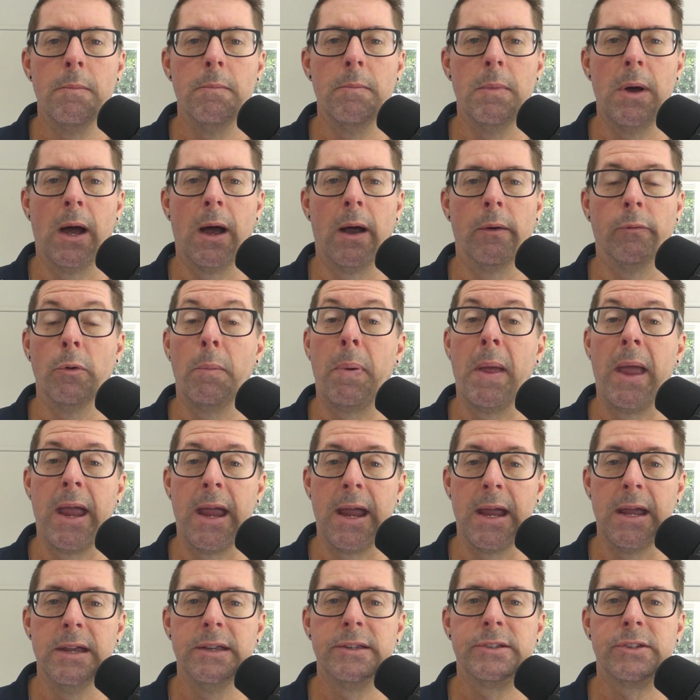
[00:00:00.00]

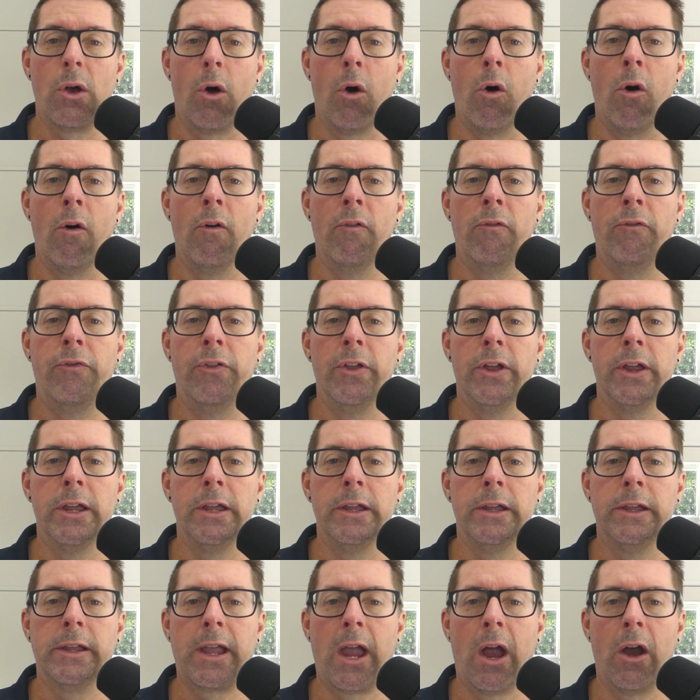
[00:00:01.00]
repairs of
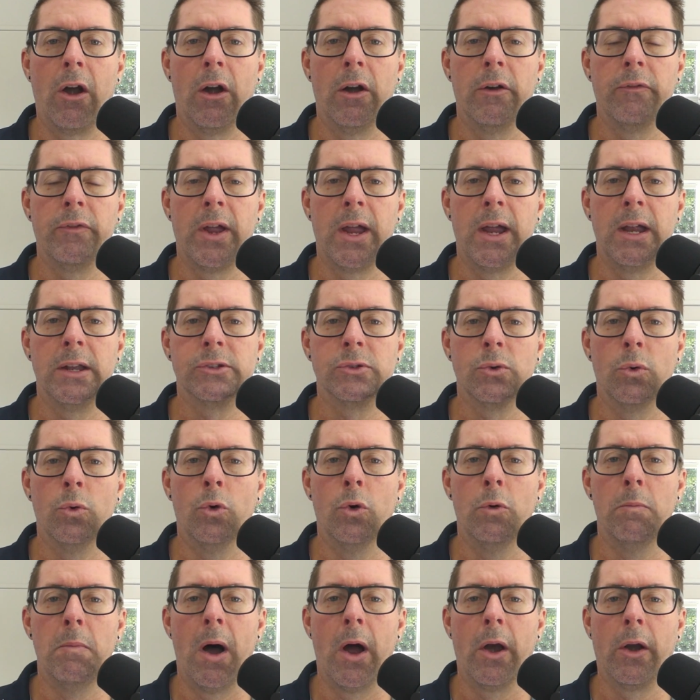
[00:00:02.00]
the caravans
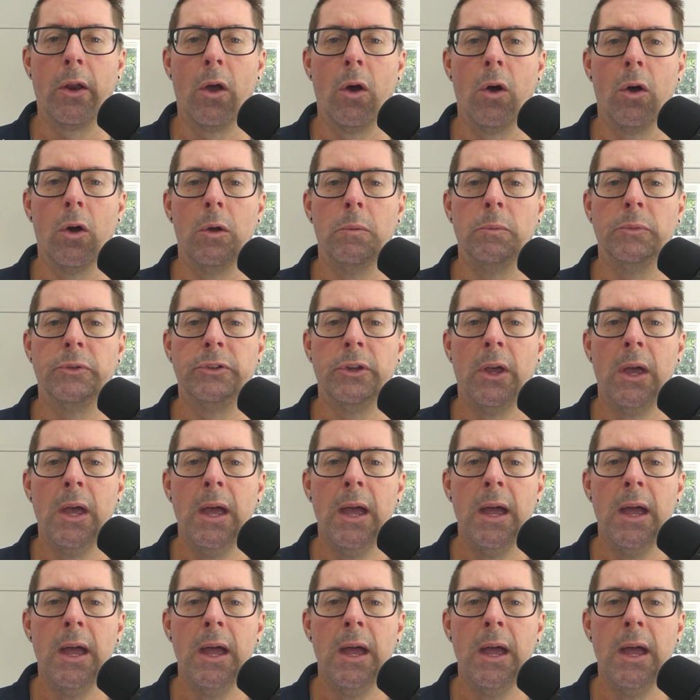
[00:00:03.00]
or motorhomes.